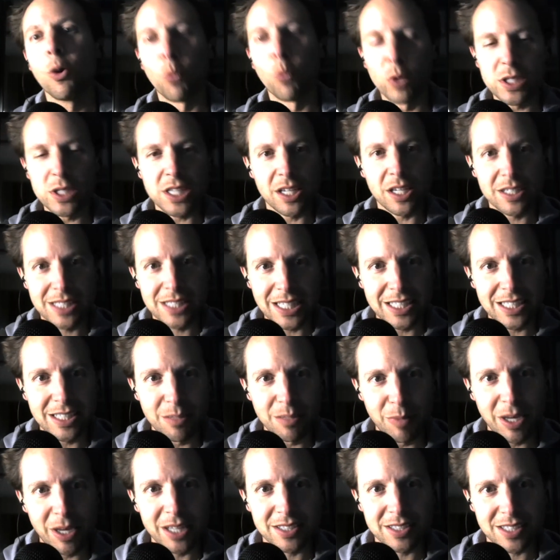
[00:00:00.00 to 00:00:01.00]
what's on 60
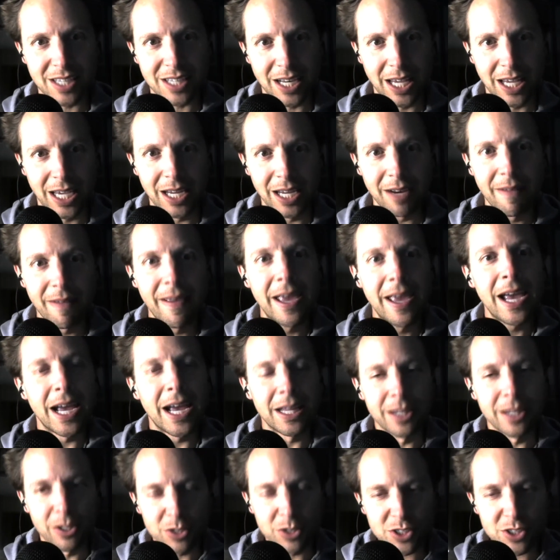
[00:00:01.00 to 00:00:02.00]
minutes tonight?
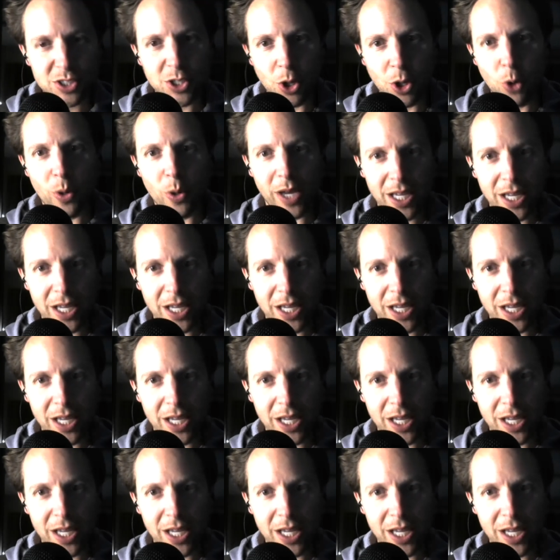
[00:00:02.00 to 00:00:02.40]
And they're so